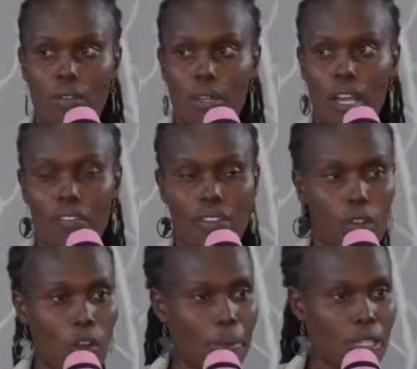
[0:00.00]
we have
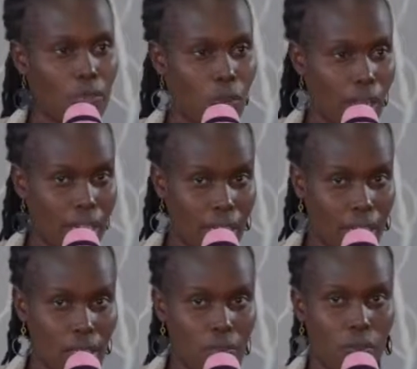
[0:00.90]
requirements for
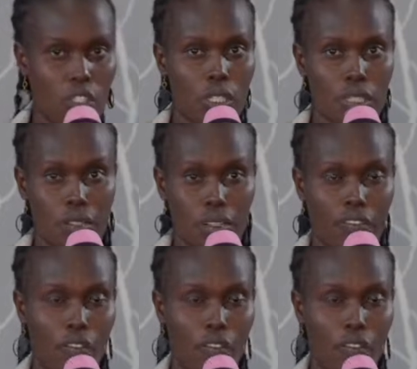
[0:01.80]
adults, for children,